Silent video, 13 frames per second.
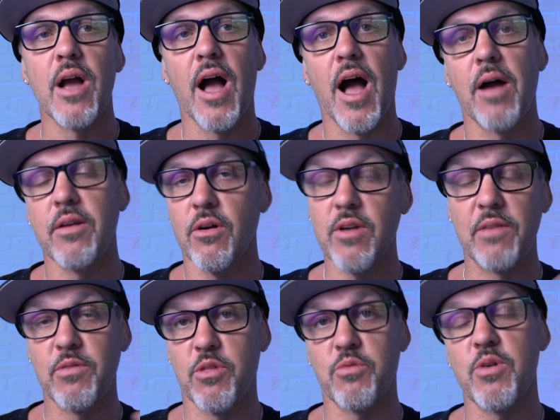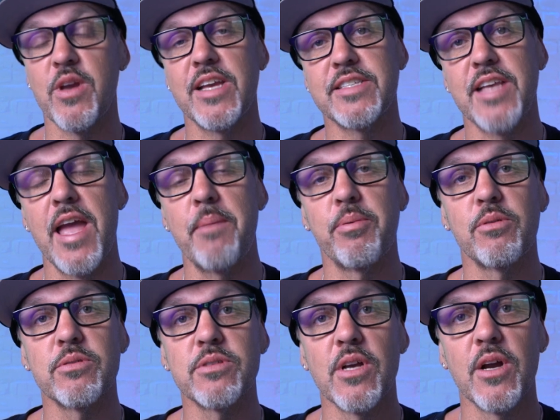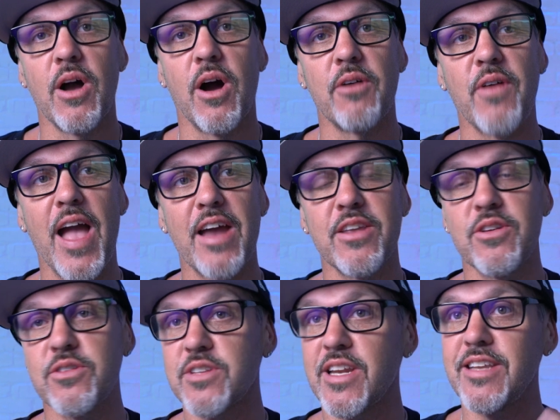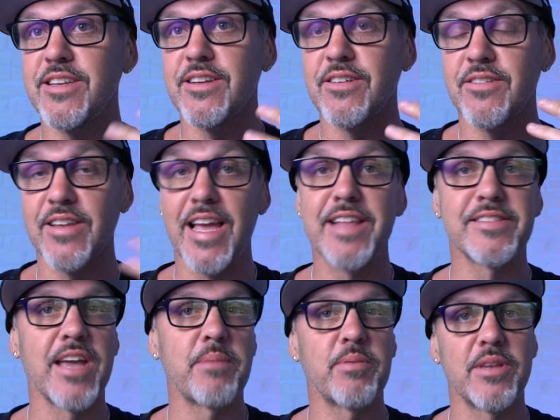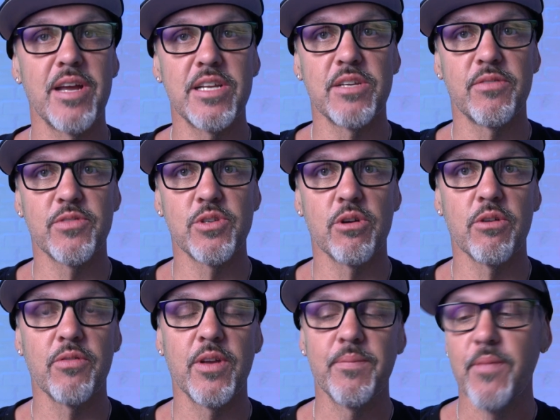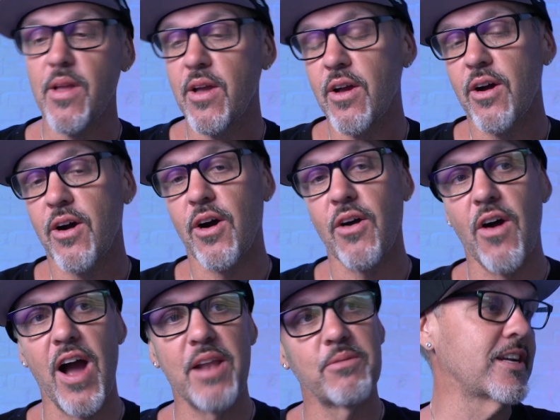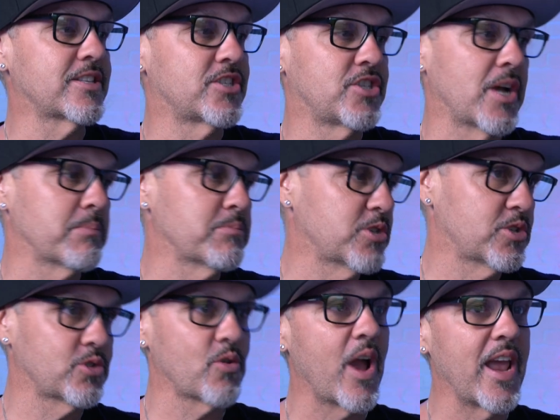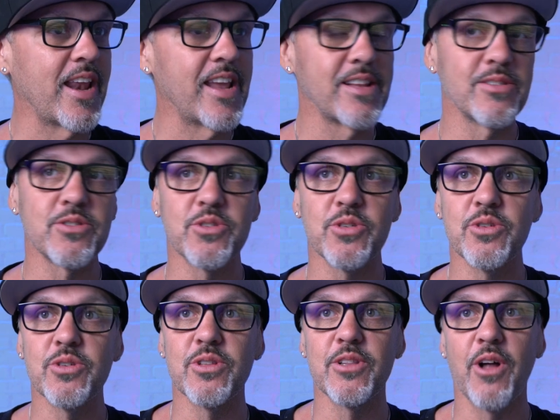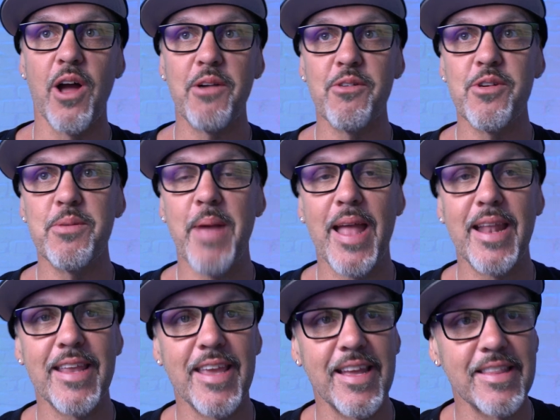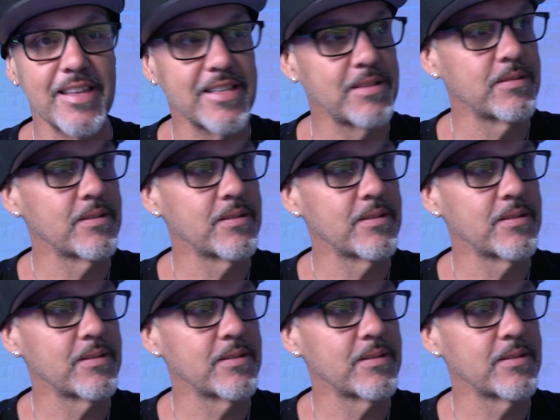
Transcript: uh, and I'll give you three examples of how to use it in your landscape and nature photography. All right, let's jump straight into Lightroom and get this